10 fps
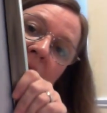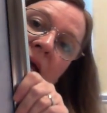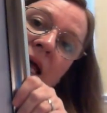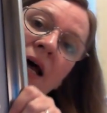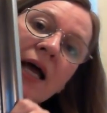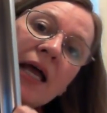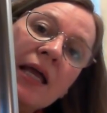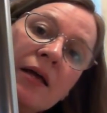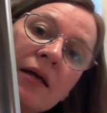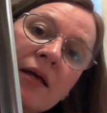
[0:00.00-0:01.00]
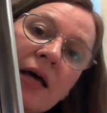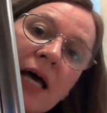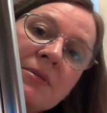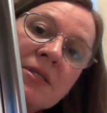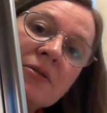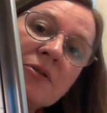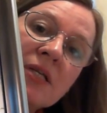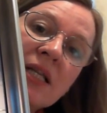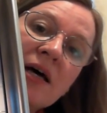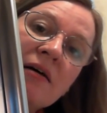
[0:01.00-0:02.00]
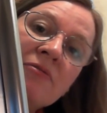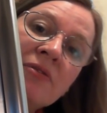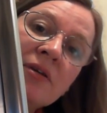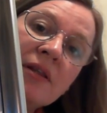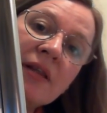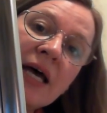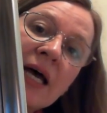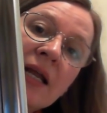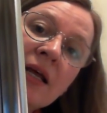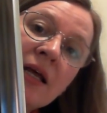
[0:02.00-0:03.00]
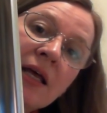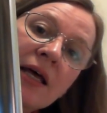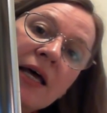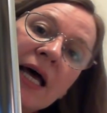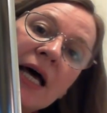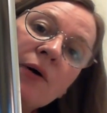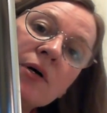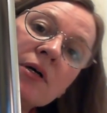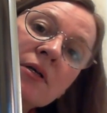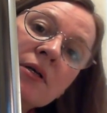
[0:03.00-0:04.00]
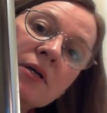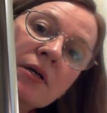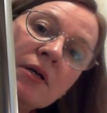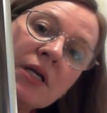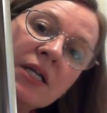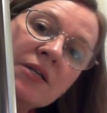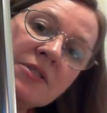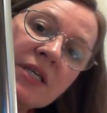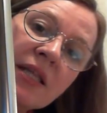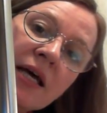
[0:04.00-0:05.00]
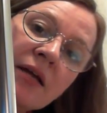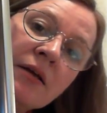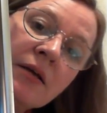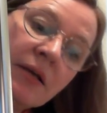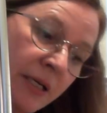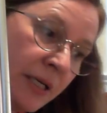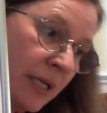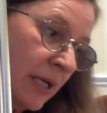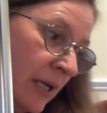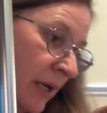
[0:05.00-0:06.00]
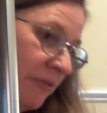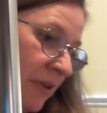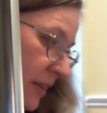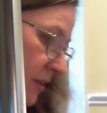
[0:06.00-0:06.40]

and I absolutely love that owl. Can you see that? I feel